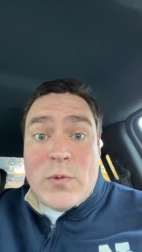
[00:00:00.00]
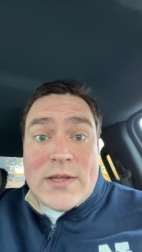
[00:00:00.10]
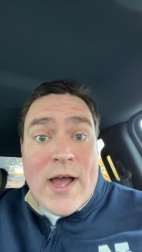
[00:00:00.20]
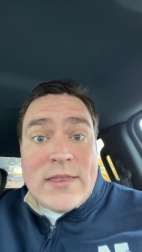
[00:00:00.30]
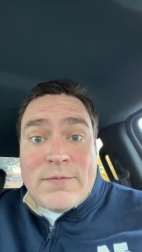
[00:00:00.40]

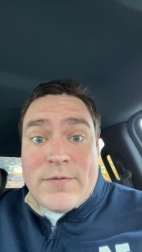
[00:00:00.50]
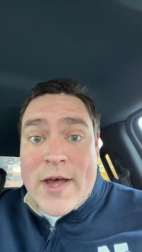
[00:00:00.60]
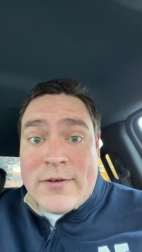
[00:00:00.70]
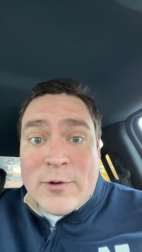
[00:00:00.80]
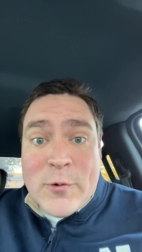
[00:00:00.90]
God the
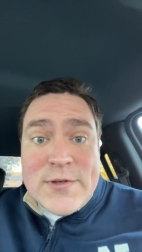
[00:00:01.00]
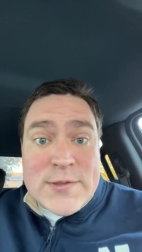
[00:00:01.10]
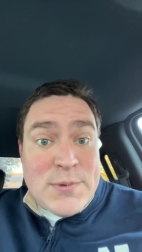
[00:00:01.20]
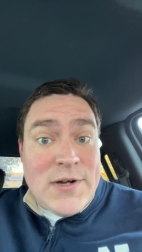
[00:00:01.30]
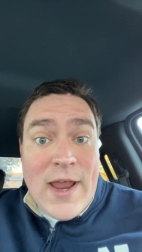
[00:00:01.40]
Father and the Holy
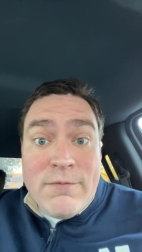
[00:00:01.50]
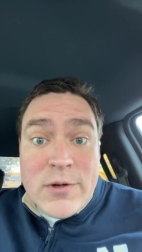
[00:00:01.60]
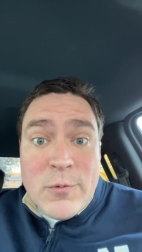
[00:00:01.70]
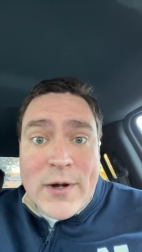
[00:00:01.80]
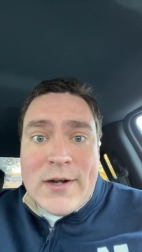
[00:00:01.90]
Spirit
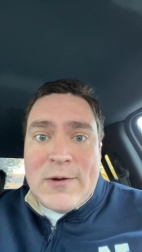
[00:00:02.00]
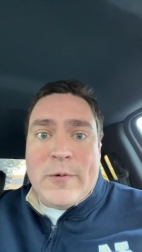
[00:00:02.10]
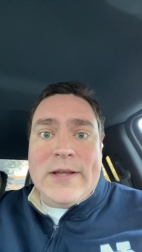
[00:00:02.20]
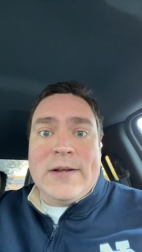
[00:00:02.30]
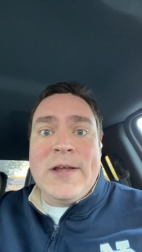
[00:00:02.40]
everywhere he
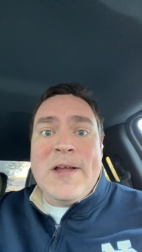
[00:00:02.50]
went.